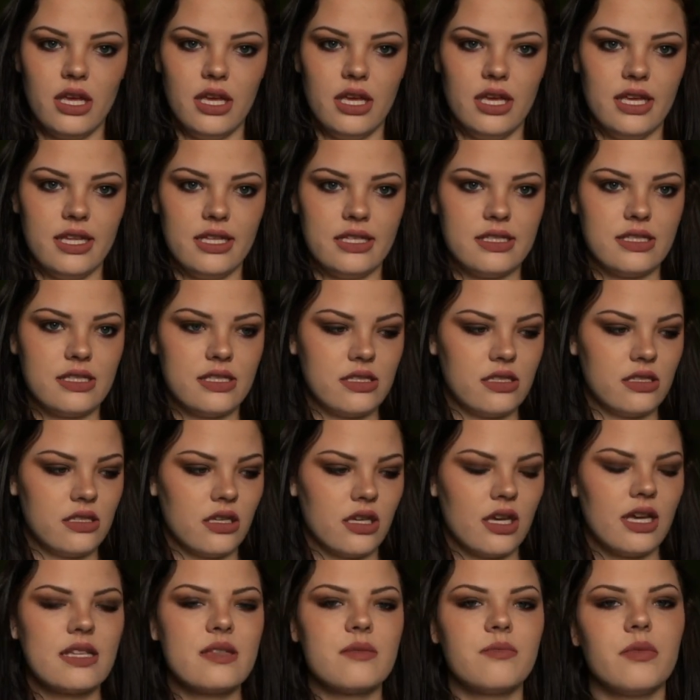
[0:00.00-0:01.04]
It's,
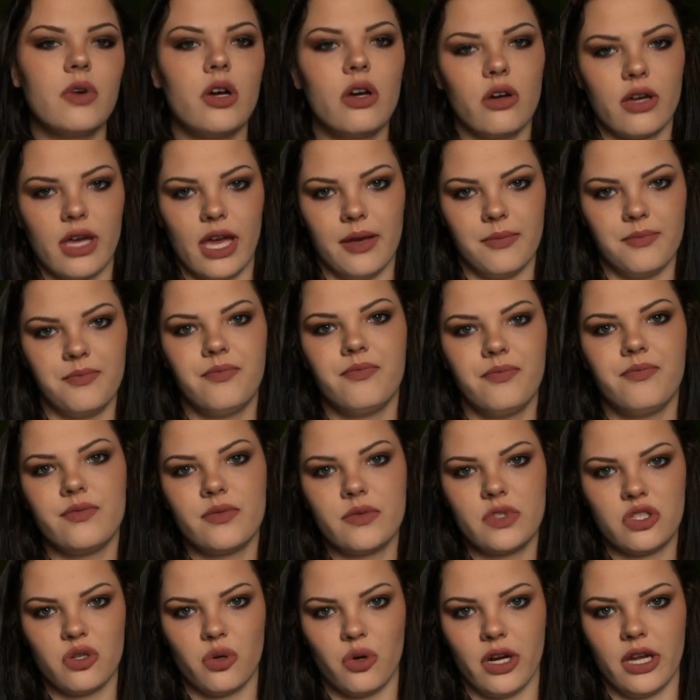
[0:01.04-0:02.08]
okay,
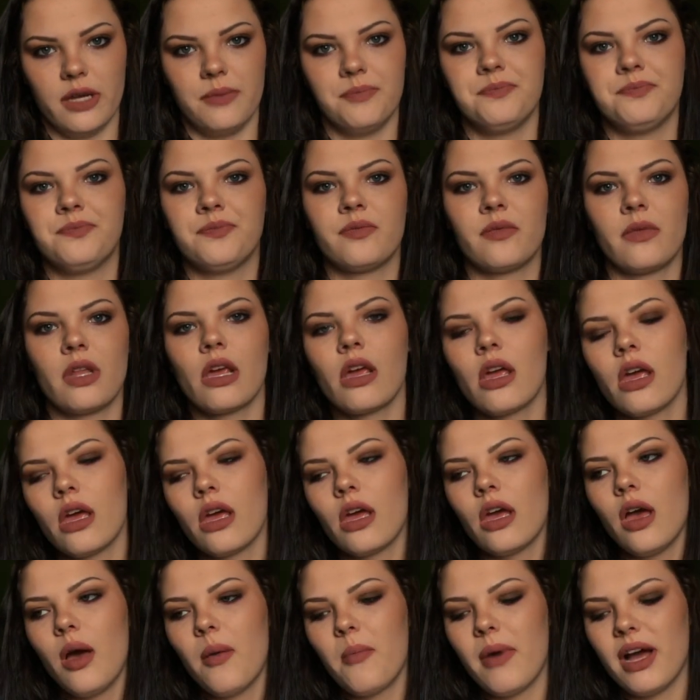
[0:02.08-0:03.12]
story.
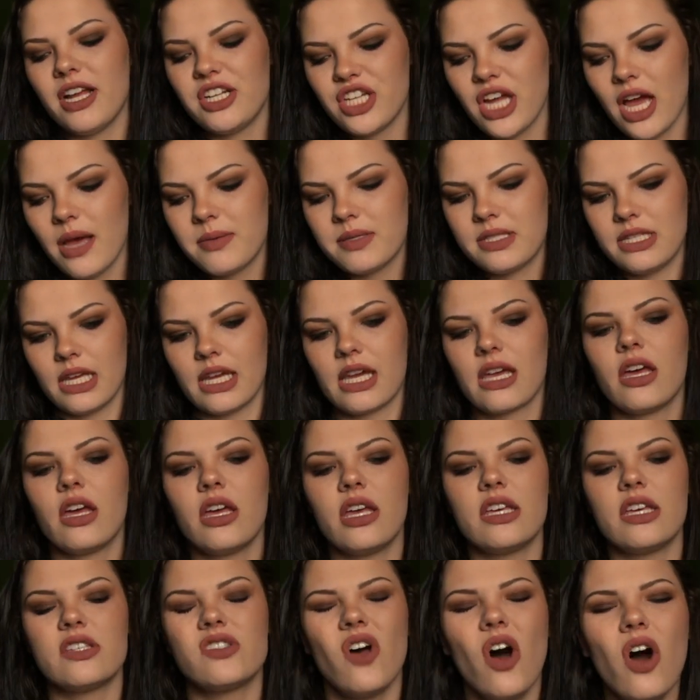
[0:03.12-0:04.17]
My chapstick
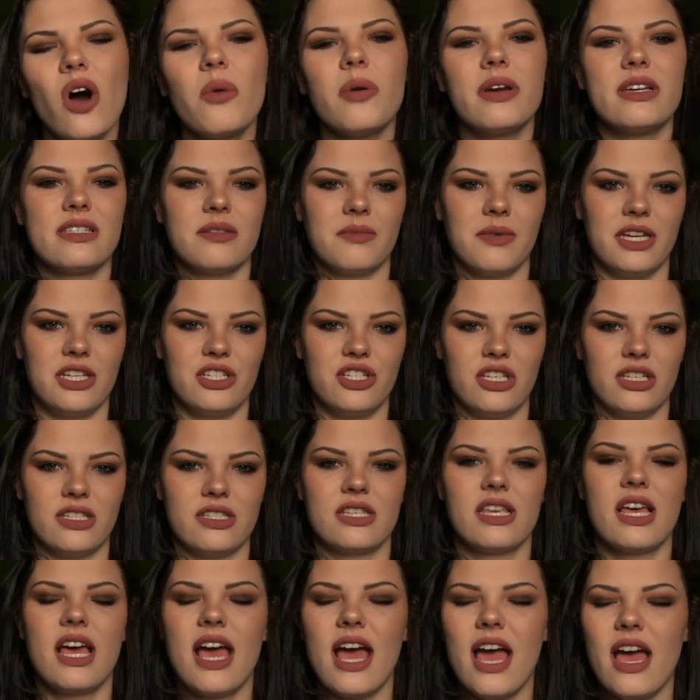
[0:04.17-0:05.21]
is always in my
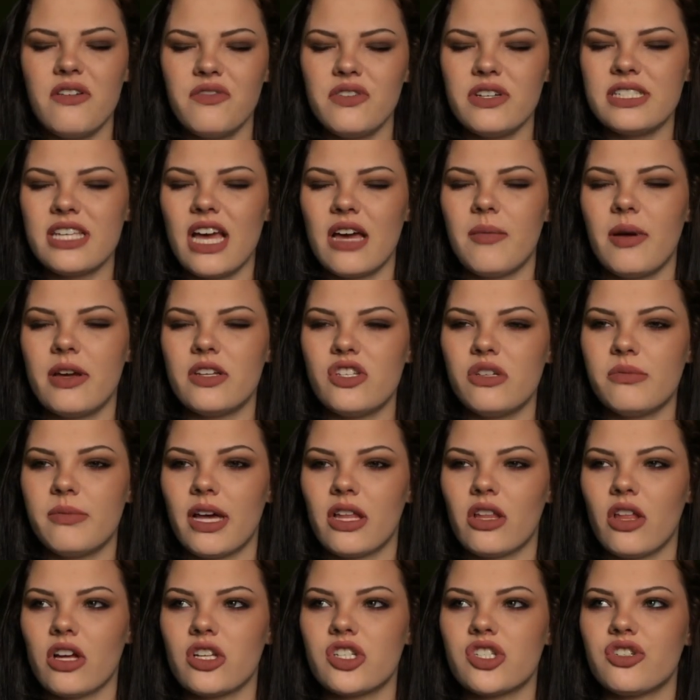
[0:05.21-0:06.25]
jeans. Every time I do my
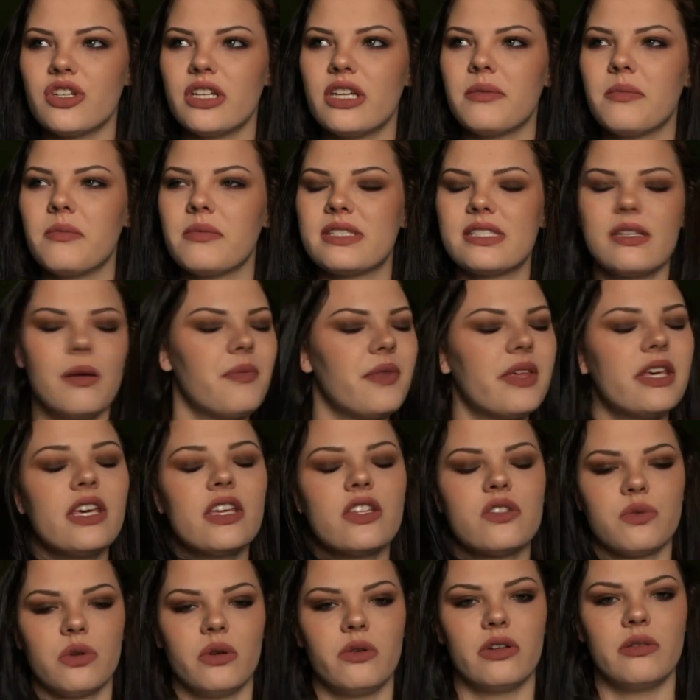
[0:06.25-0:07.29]
laundry, something
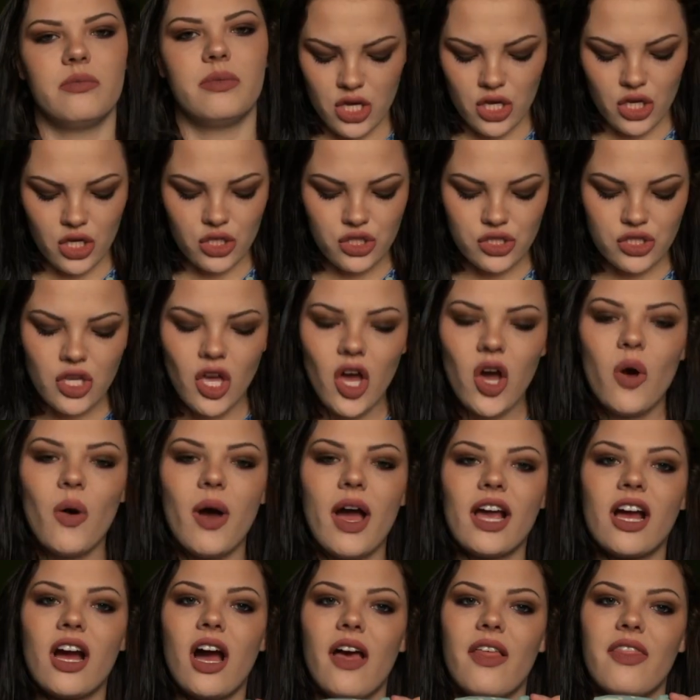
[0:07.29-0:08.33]
gets ruined. So
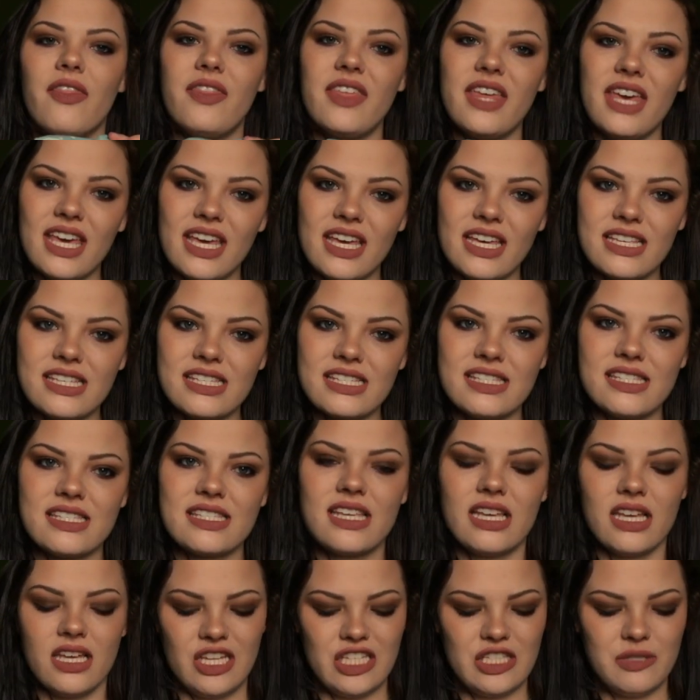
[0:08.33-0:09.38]
I got this
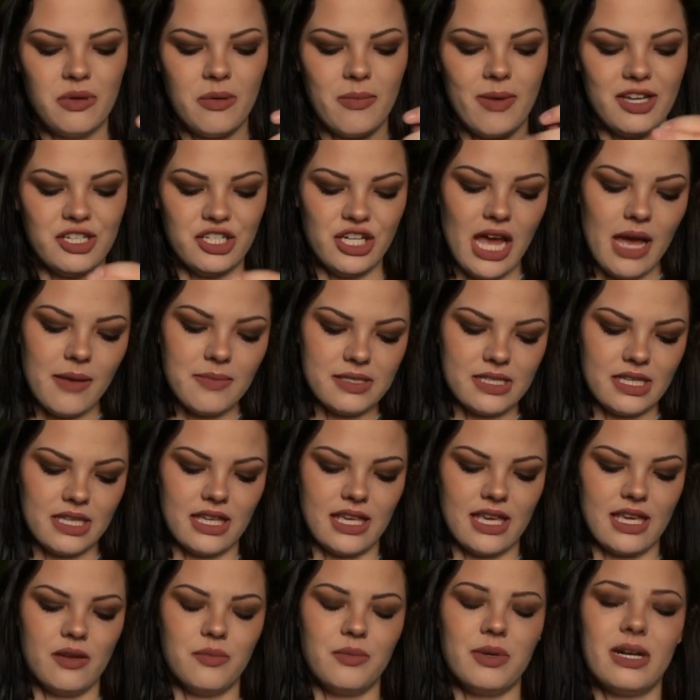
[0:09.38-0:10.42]
to put my chapstick
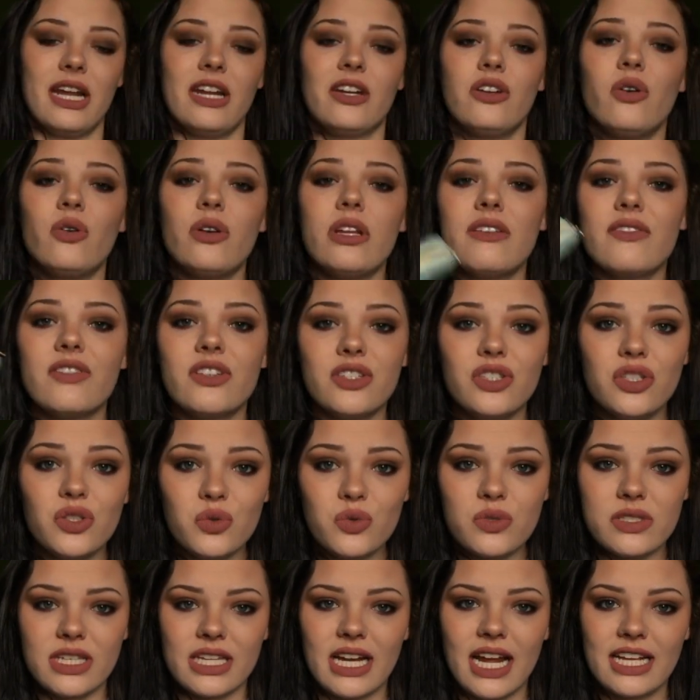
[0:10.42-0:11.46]
in, but I don't even
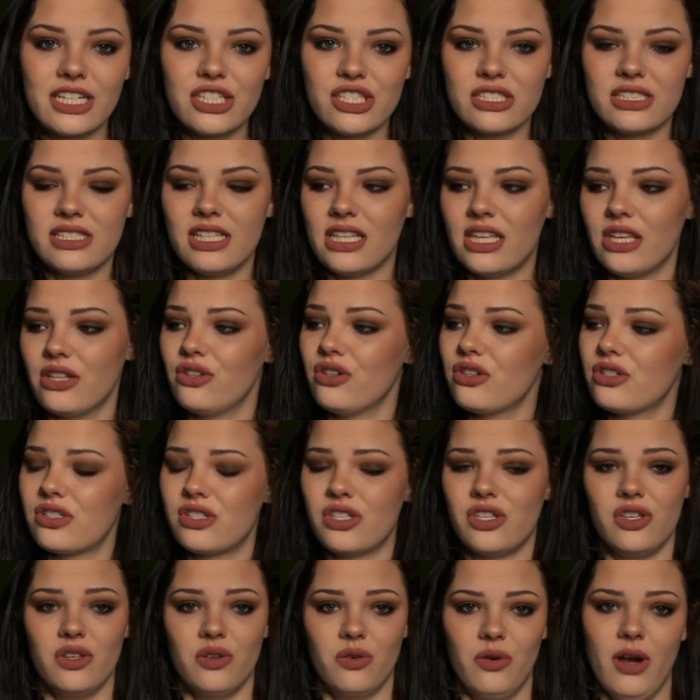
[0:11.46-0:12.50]
use it. I just think it looks
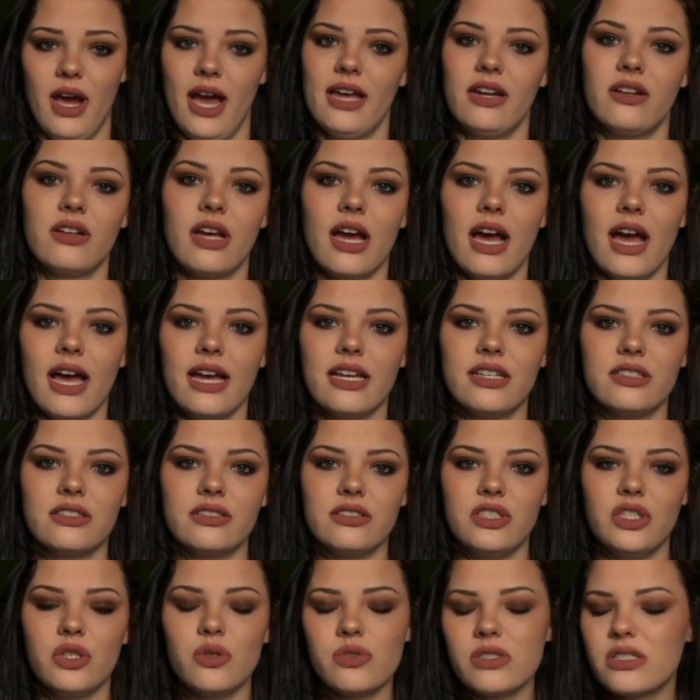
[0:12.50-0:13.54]
cute. I
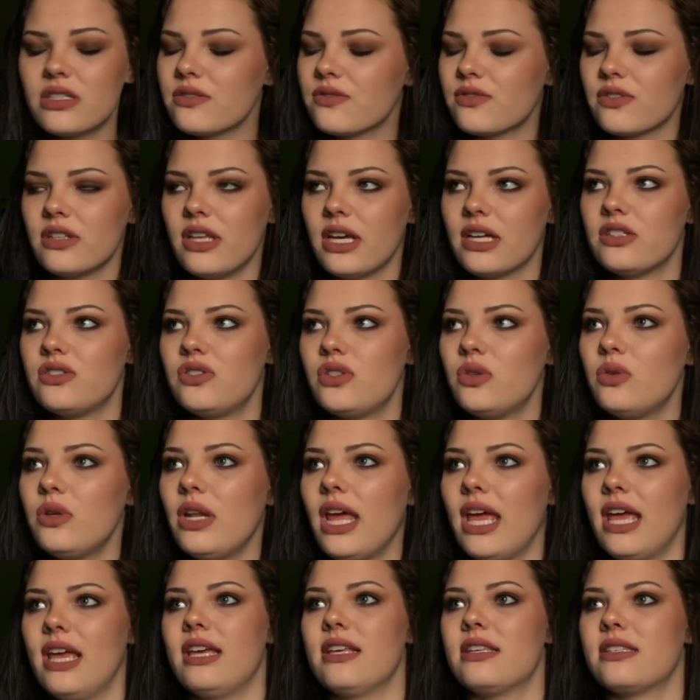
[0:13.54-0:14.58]
used it for like 2
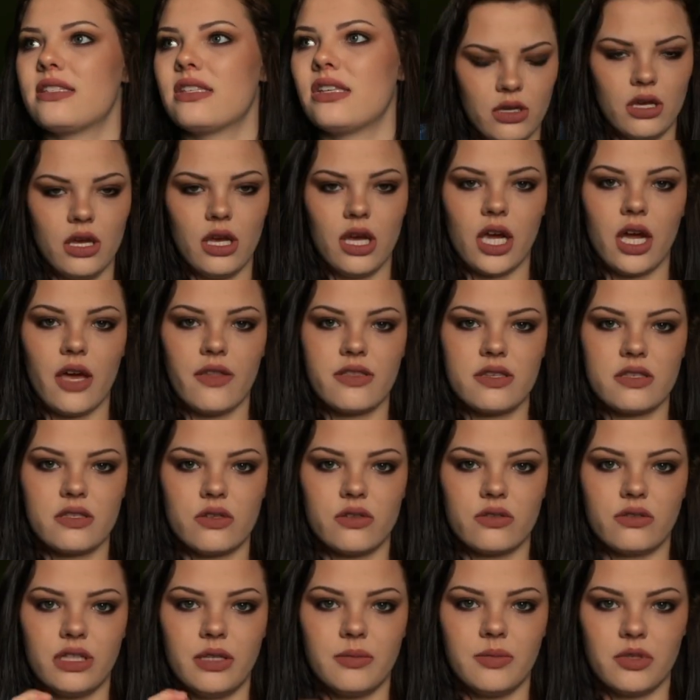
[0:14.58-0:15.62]
days. I got this
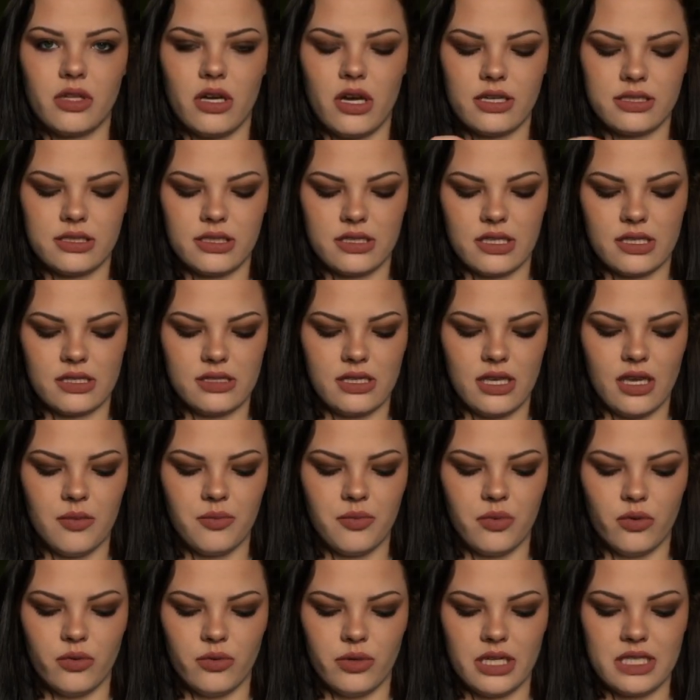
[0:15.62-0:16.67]
little lip gloss as a
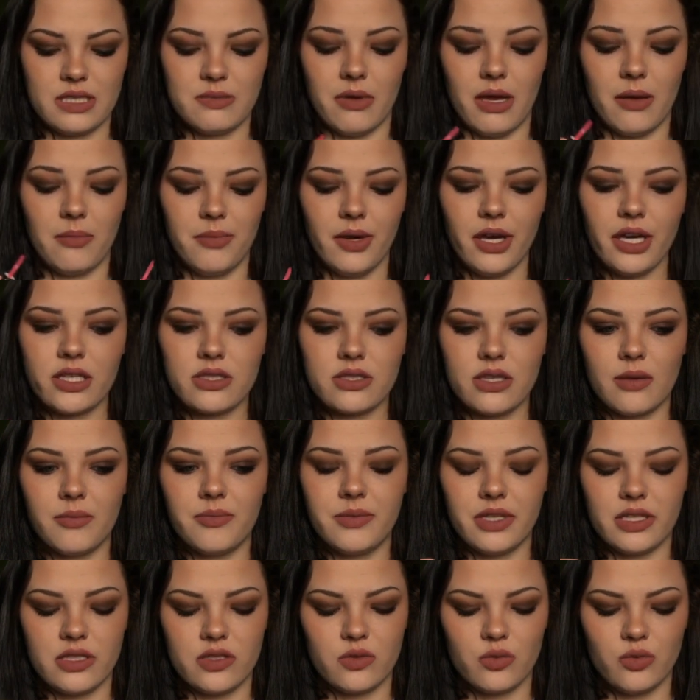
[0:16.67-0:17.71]
sample, and it's by Buxom,
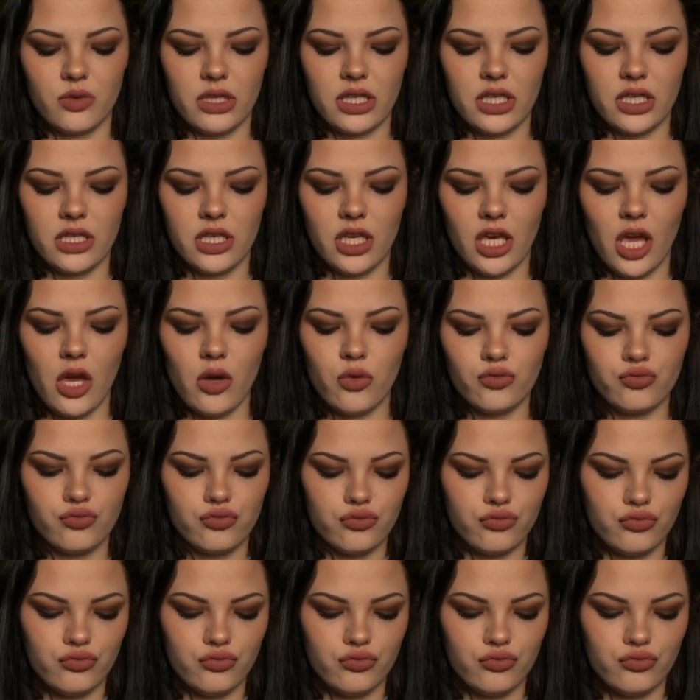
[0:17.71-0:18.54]
and it's really cute.